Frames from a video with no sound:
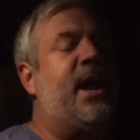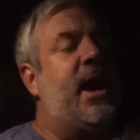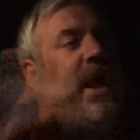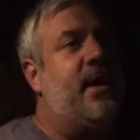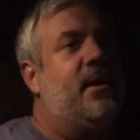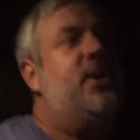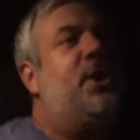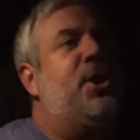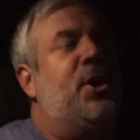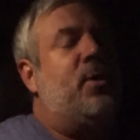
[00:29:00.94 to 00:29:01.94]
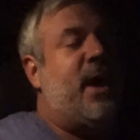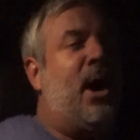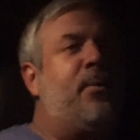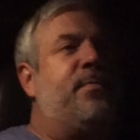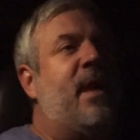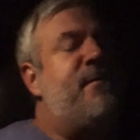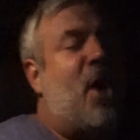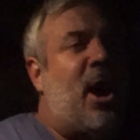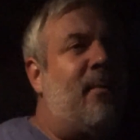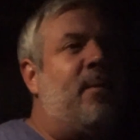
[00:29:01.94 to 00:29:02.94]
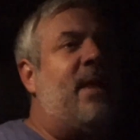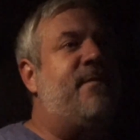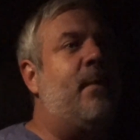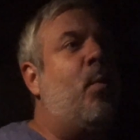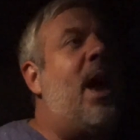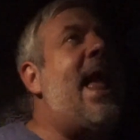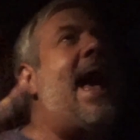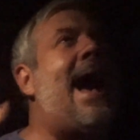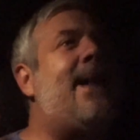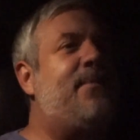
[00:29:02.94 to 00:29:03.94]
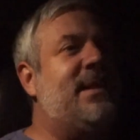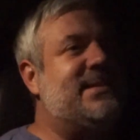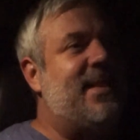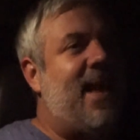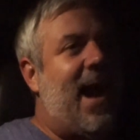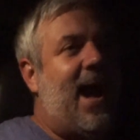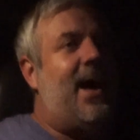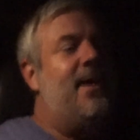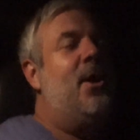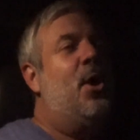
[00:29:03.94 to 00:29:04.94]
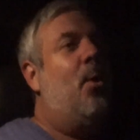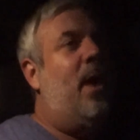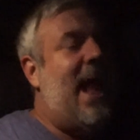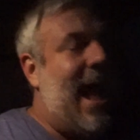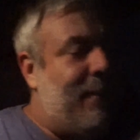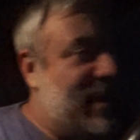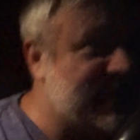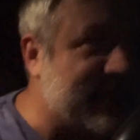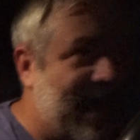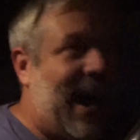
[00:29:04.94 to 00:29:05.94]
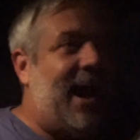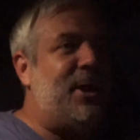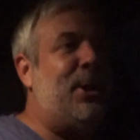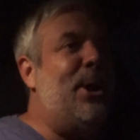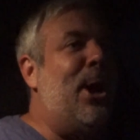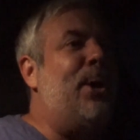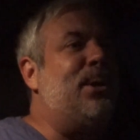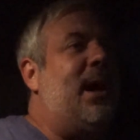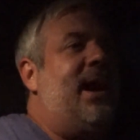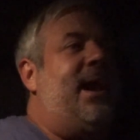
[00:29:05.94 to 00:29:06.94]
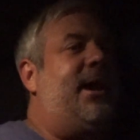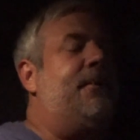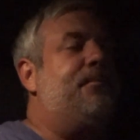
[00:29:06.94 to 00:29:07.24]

and I, you know, help with my farm on my field. What happened to that? What happened to that? You know, like,